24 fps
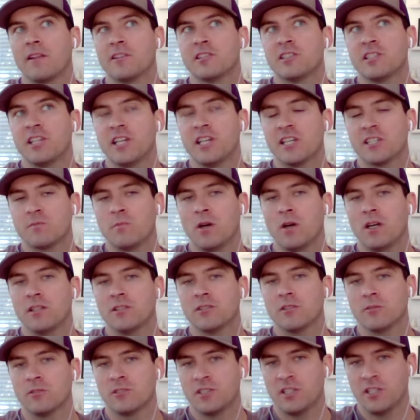and it's six
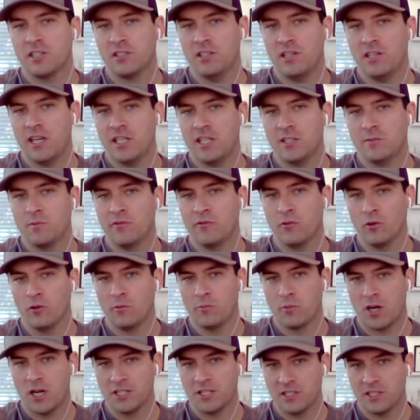months or sixty days
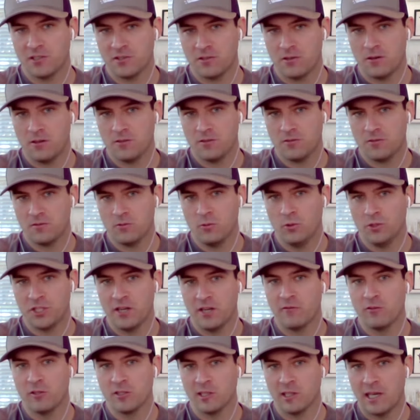before the project starts,
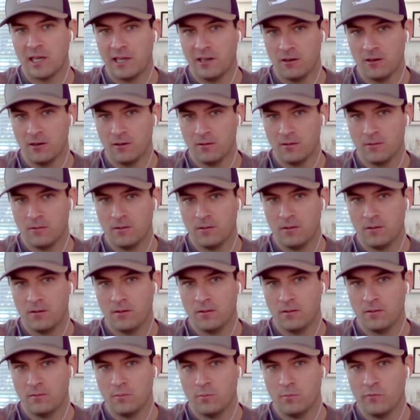whichever is later,
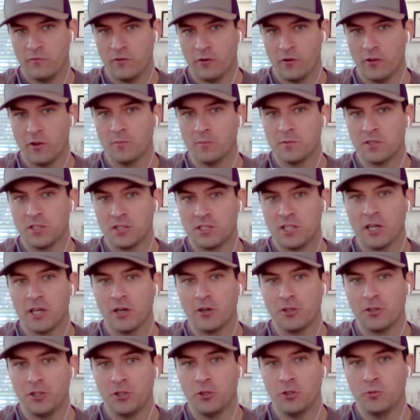for them to
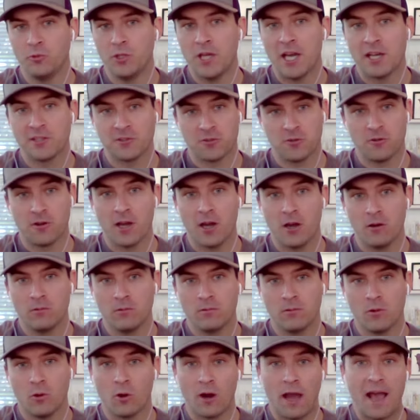tell you yes mm-hmm. or no
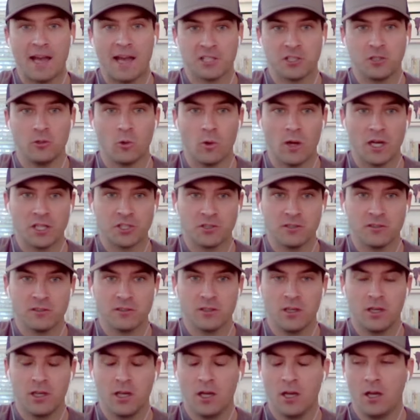or to ask you
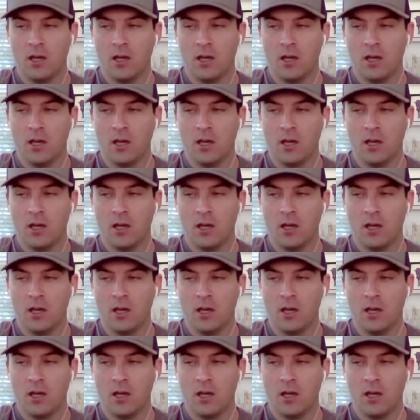questions.